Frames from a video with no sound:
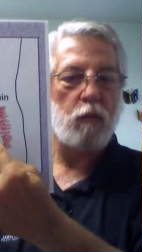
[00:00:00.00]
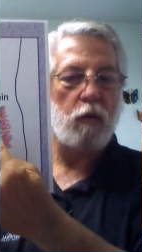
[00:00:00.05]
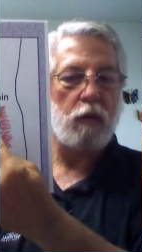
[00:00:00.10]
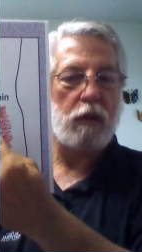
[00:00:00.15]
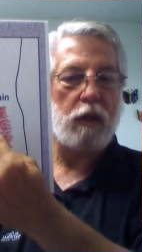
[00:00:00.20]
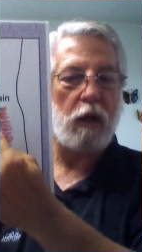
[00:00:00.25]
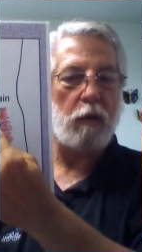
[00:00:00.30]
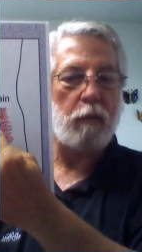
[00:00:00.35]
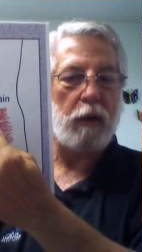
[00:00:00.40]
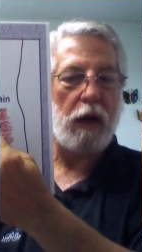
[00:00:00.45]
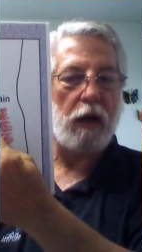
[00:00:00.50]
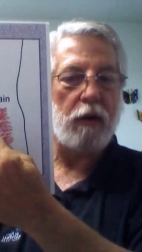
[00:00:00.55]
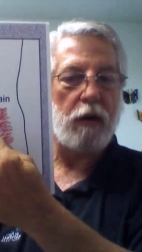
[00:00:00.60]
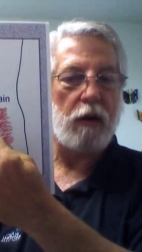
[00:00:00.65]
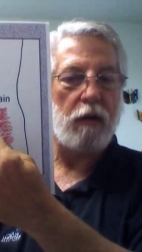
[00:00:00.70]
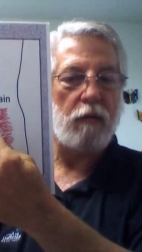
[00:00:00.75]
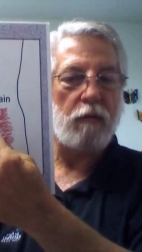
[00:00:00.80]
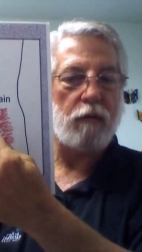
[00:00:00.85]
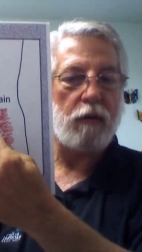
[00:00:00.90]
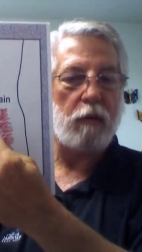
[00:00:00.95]
would come
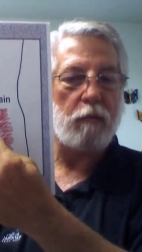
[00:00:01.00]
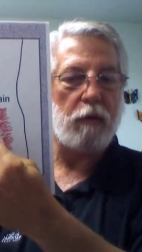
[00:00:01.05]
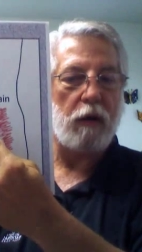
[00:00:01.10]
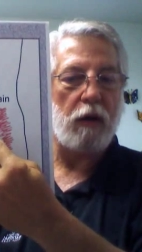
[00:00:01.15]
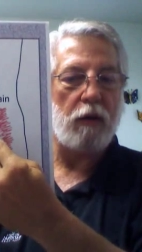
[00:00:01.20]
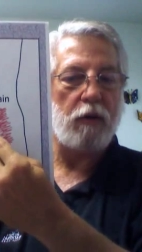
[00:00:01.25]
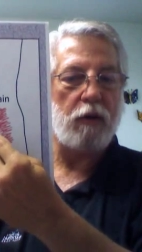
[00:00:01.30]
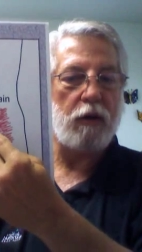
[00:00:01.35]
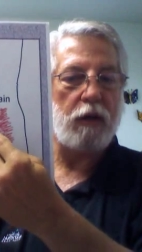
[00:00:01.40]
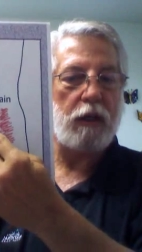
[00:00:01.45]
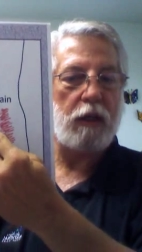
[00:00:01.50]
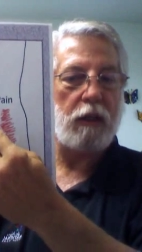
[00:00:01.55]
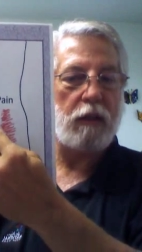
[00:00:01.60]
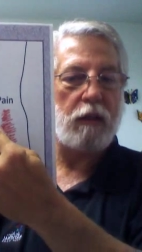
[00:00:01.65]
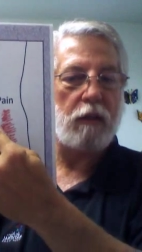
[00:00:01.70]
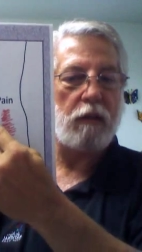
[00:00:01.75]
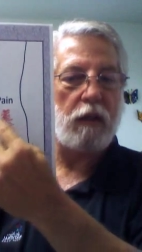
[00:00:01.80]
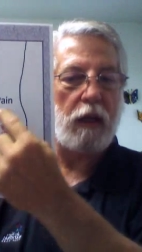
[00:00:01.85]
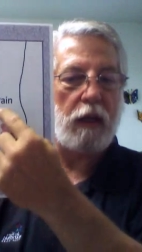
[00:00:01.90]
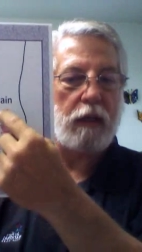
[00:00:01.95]
out from underneath
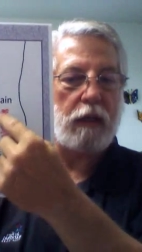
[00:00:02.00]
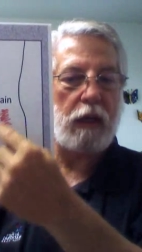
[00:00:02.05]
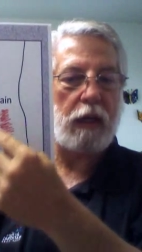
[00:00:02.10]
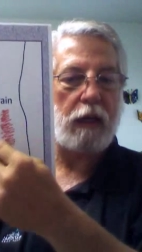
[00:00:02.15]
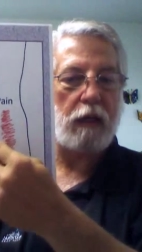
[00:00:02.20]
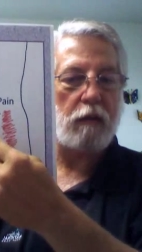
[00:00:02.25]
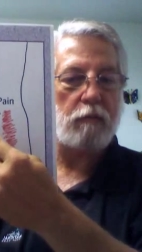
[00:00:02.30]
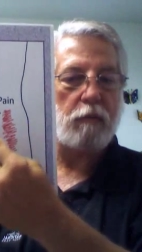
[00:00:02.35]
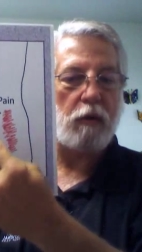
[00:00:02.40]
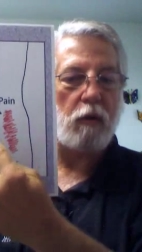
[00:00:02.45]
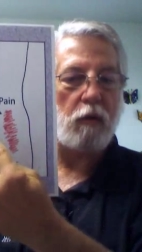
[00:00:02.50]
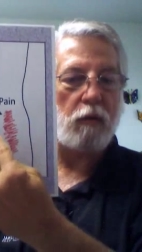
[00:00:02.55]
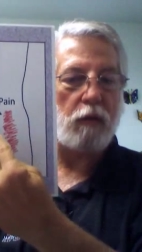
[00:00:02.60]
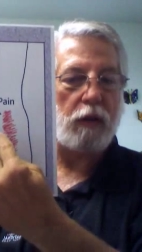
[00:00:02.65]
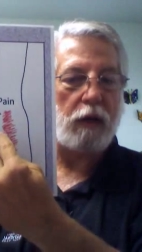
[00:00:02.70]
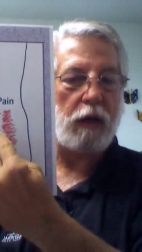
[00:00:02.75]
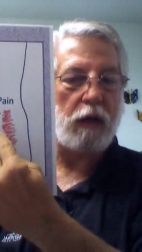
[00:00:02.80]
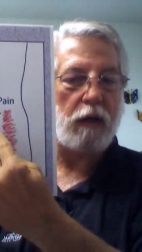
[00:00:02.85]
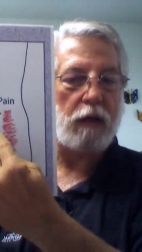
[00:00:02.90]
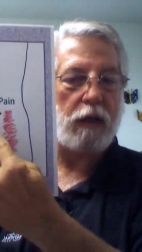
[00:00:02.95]
of that tailbone
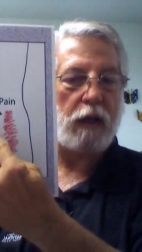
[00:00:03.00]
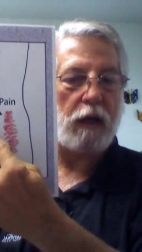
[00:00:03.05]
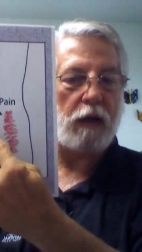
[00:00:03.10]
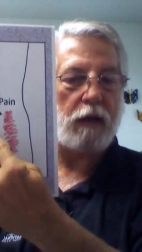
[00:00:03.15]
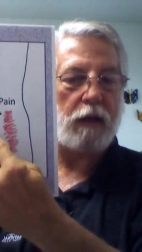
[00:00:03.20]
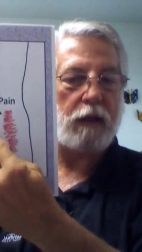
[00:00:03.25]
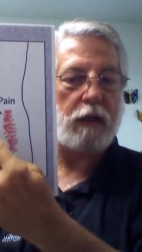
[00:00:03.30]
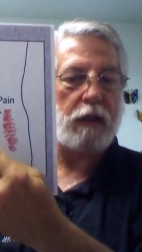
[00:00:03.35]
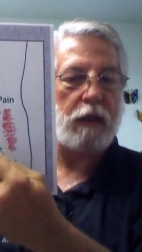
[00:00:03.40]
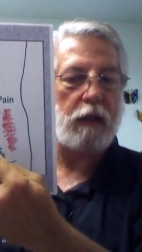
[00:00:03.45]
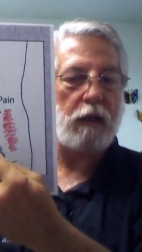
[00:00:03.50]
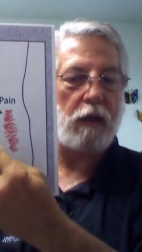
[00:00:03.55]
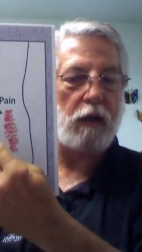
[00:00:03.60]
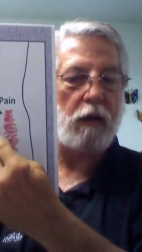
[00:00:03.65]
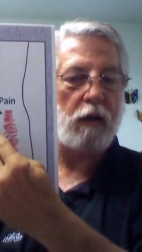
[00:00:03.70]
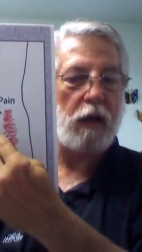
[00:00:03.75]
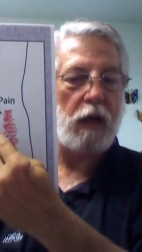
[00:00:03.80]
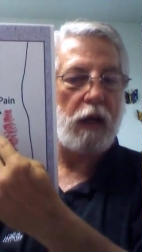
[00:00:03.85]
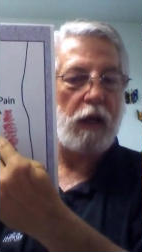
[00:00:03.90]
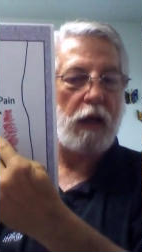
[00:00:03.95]
there, down in
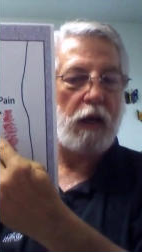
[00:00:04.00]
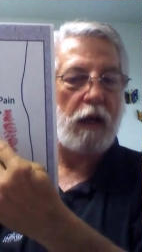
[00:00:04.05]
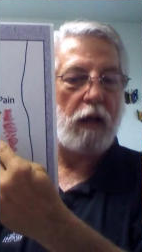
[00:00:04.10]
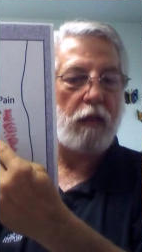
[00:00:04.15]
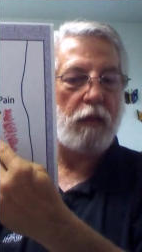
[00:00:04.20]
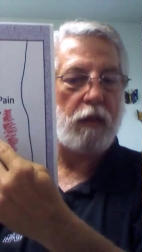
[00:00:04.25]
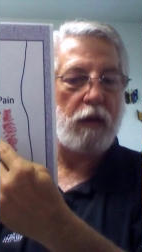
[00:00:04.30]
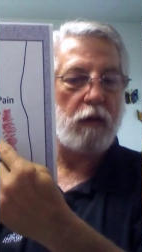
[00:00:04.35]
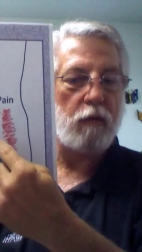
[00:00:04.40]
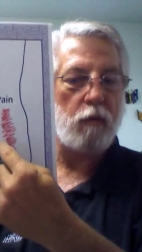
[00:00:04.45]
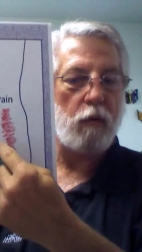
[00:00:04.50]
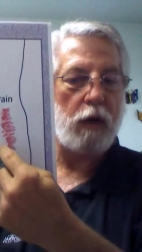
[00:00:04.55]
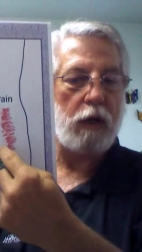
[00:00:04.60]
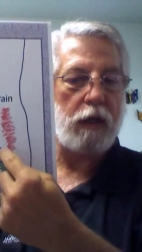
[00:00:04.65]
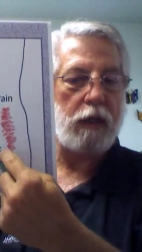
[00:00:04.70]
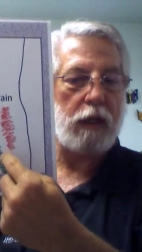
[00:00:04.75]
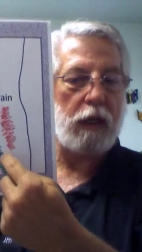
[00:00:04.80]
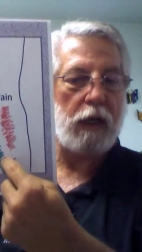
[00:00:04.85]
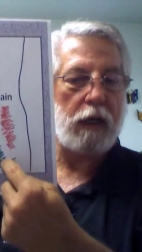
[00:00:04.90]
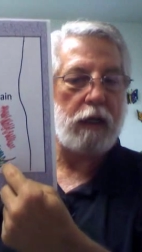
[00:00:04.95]
here, and then
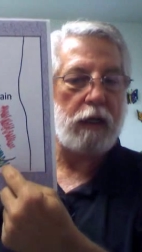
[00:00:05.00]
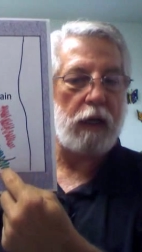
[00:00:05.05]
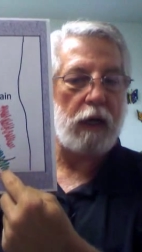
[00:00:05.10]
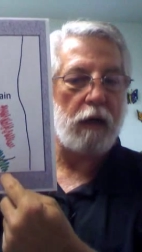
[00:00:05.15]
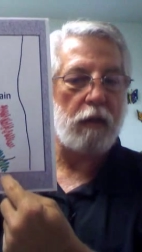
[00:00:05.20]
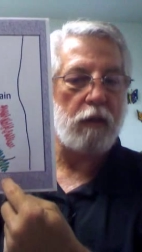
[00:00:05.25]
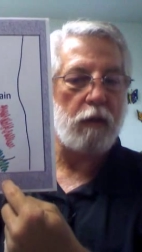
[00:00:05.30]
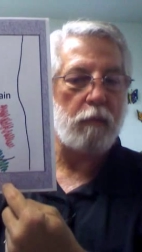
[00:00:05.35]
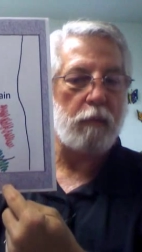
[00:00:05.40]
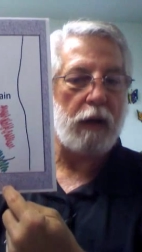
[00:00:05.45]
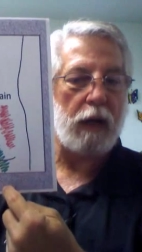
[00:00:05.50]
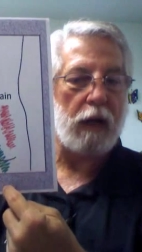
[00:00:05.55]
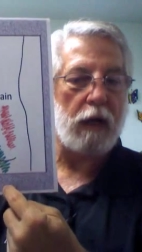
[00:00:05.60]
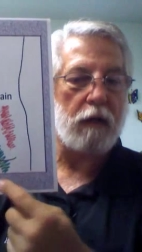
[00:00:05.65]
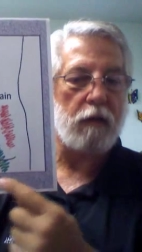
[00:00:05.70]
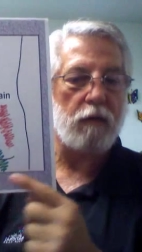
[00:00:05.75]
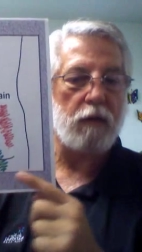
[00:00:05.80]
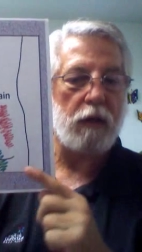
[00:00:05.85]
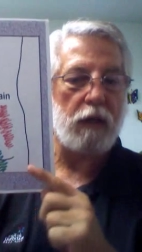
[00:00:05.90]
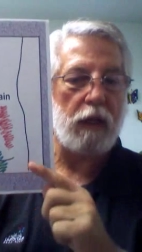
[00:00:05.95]
radiate down the
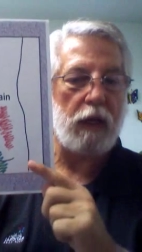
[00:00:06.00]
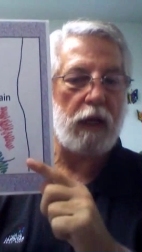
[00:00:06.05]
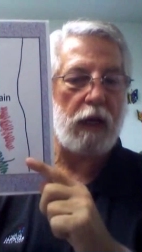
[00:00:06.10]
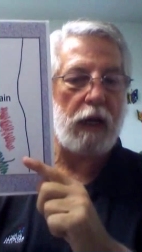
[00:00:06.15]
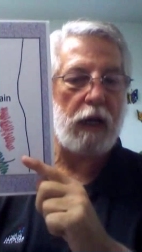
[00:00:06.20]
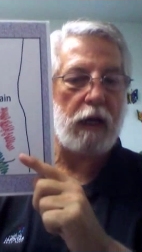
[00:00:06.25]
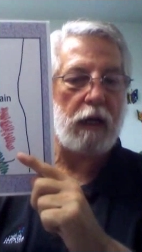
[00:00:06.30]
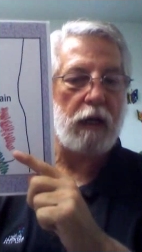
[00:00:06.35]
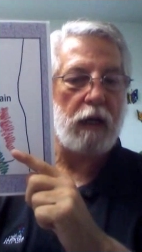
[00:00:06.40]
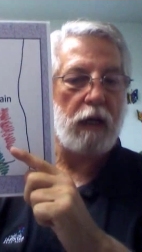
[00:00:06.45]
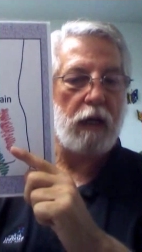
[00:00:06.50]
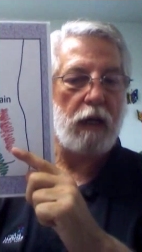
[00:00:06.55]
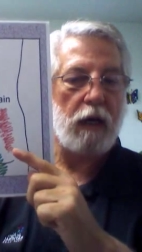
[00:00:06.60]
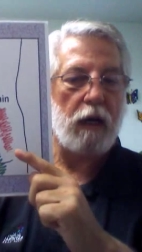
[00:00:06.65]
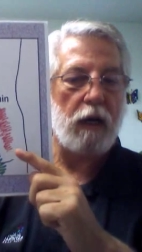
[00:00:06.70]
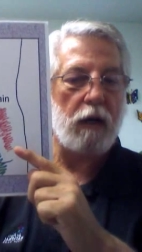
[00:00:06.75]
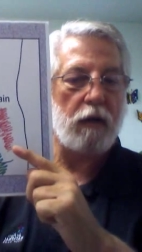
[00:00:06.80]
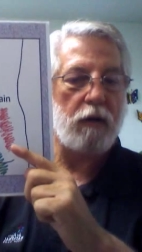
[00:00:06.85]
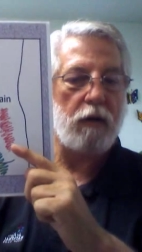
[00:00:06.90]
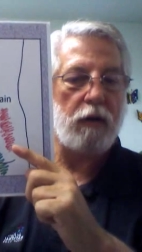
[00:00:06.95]
back of the leg
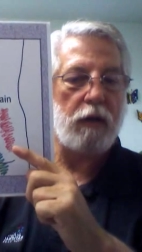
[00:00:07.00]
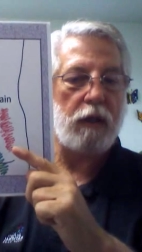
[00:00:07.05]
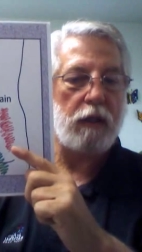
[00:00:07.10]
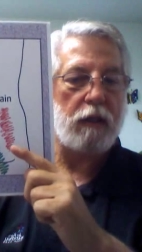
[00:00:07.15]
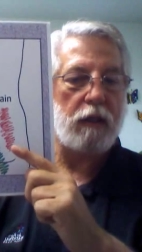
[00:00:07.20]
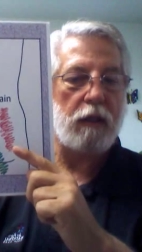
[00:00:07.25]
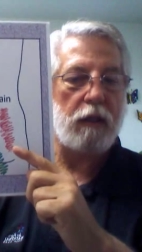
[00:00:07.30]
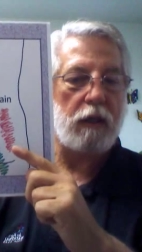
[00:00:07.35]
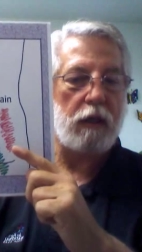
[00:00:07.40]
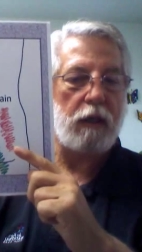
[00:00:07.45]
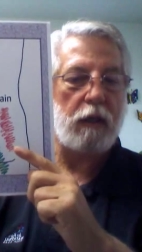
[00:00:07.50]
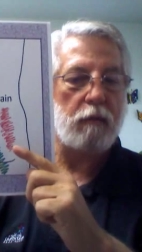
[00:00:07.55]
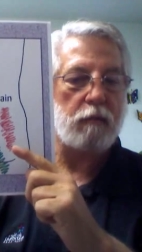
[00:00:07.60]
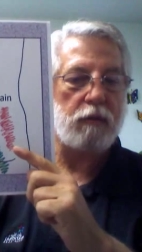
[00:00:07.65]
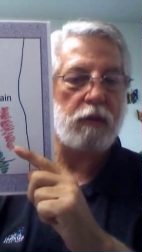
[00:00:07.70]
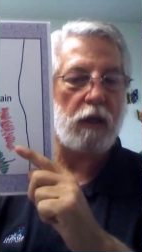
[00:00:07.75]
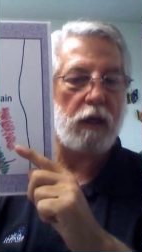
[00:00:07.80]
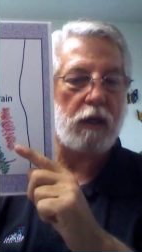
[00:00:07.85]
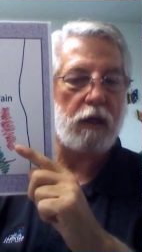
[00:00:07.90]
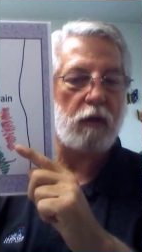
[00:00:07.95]
underneath of the hip
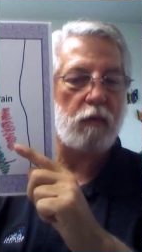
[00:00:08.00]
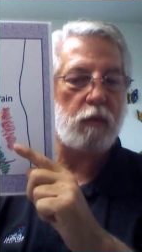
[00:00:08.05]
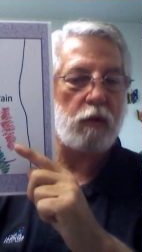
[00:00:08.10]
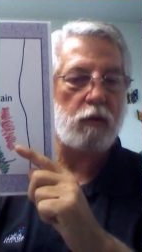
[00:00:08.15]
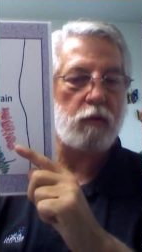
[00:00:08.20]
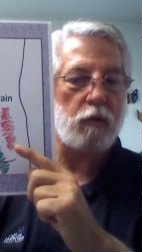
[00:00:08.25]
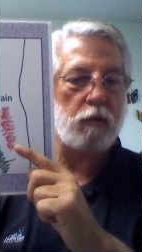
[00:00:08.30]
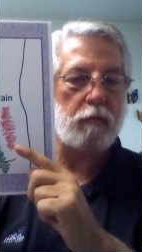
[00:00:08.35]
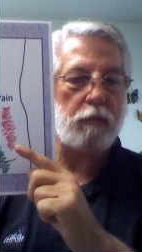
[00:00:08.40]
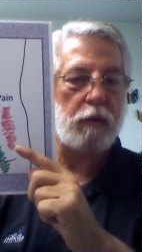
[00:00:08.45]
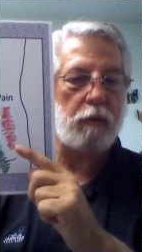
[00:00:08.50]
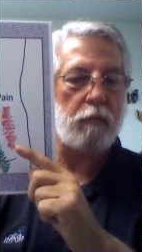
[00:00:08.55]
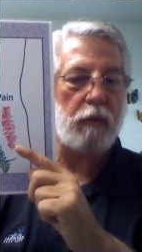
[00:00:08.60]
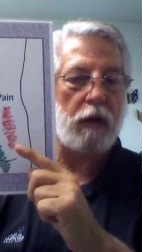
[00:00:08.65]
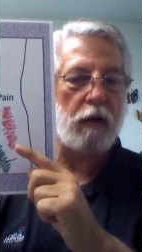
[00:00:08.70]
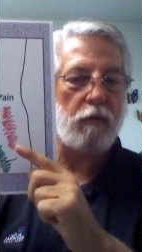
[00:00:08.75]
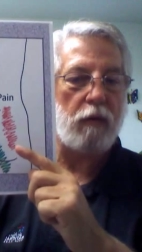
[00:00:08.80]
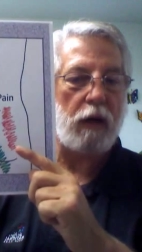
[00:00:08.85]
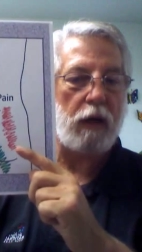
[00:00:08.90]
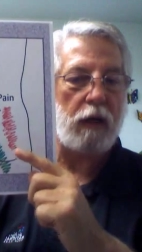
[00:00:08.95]
socket, which would be
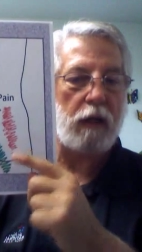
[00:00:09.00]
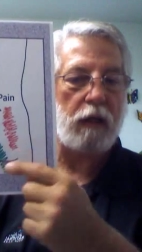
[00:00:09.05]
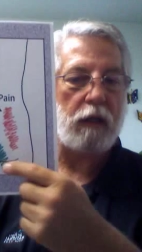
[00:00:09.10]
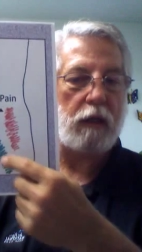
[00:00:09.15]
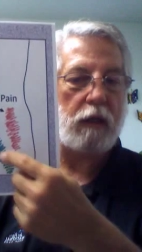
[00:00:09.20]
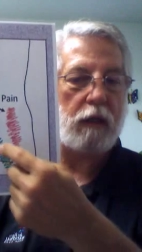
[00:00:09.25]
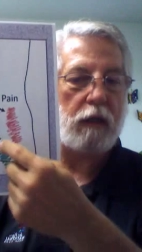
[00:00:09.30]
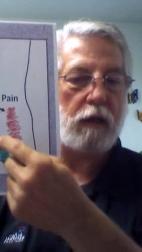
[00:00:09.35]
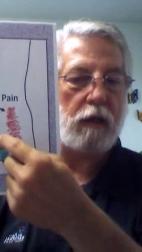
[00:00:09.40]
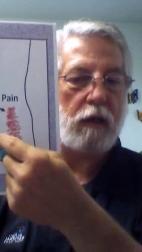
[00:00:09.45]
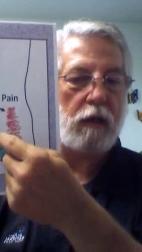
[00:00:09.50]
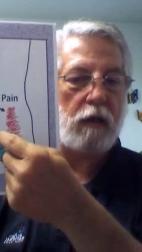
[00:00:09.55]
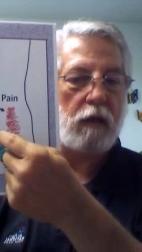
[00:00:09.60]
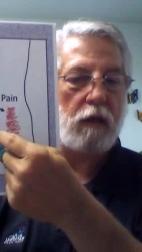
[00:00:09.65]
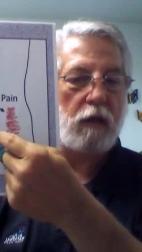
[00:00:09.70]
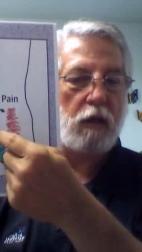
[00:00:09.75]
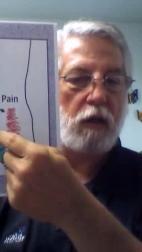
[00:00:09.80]
about right in here.